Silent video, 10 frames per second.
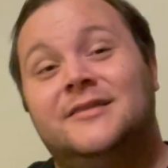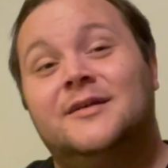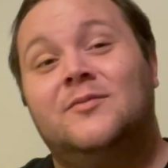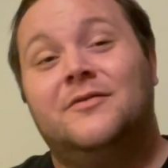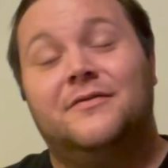
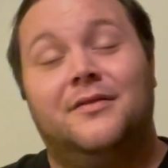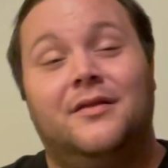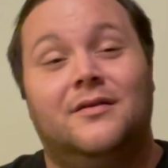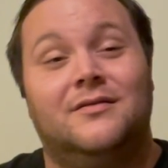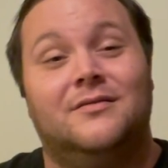some of
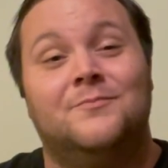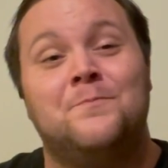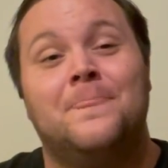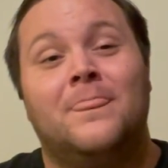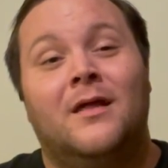
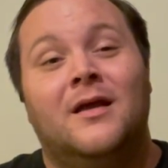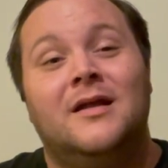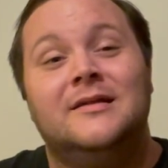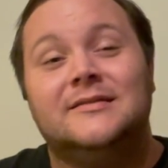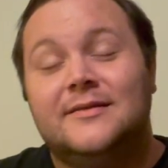
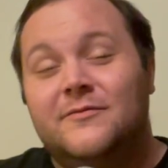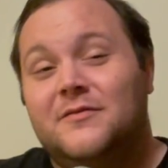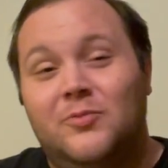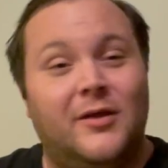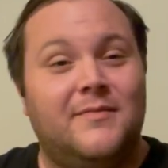
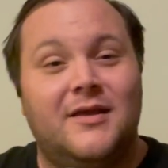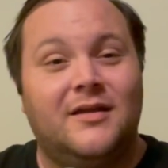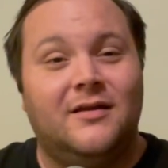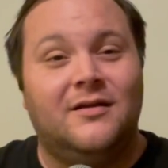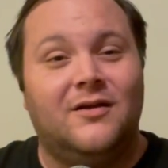the
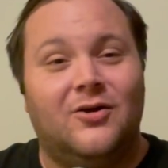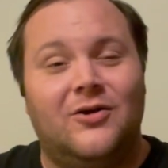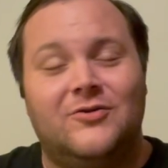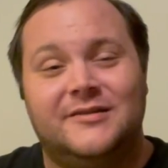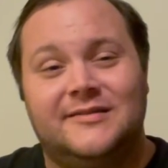playmaking
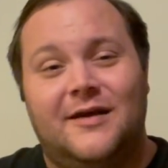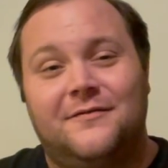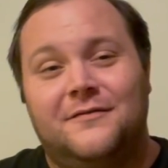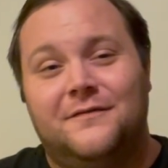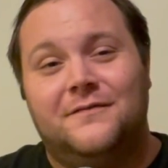onus off
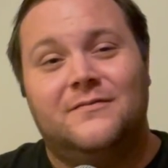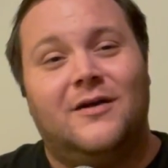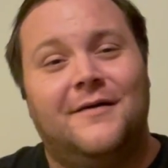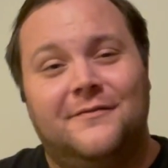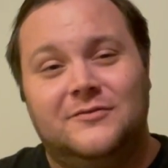
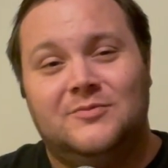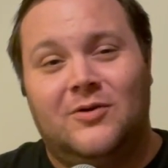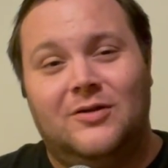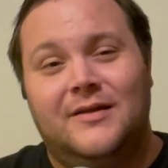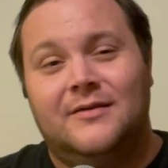of
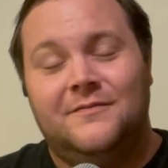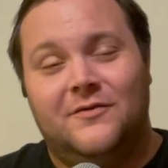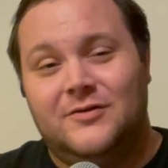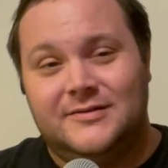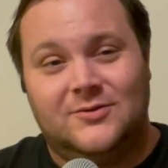Jamal, let him
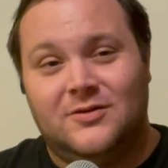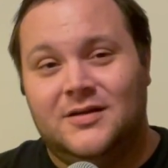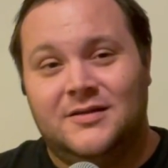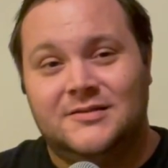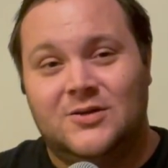focus
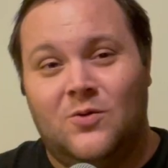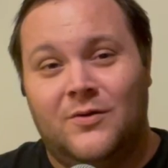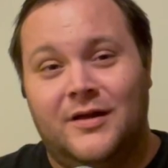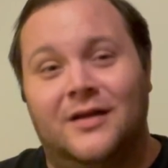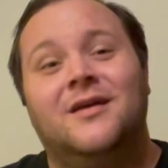solely on
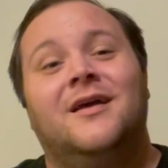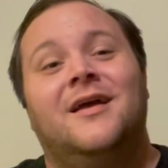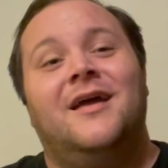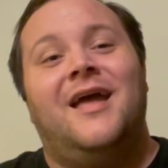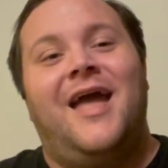scoring,
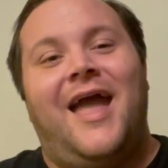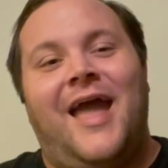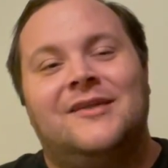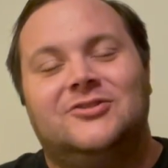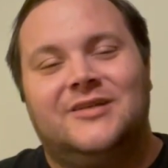
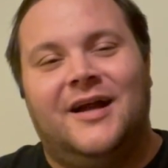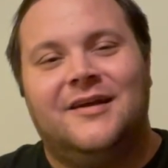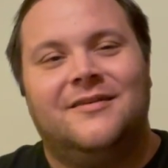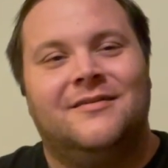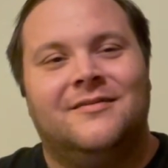and just
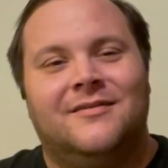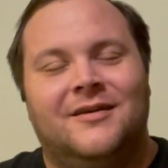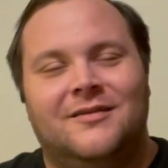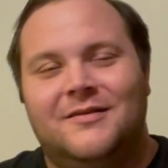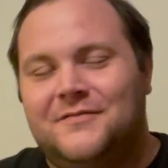kind
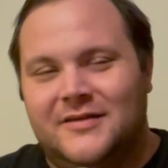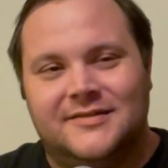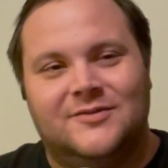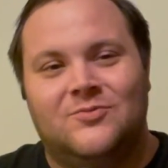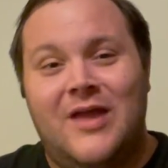of lift
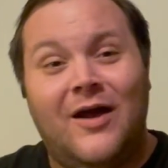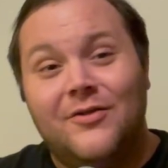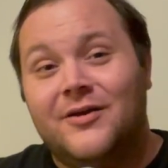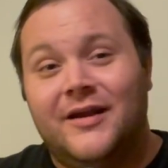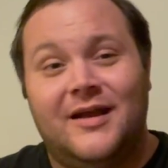it. So now
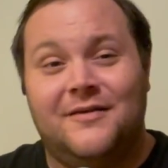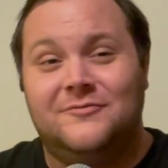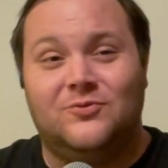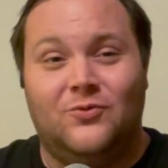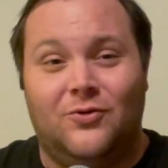they're gonna have
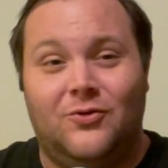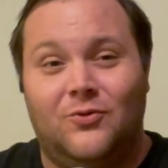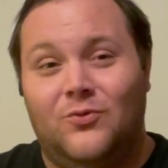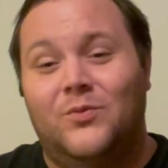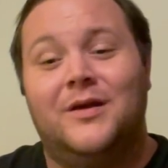to
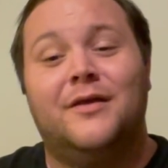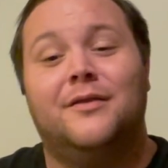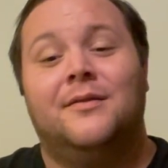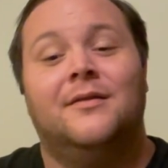roll with.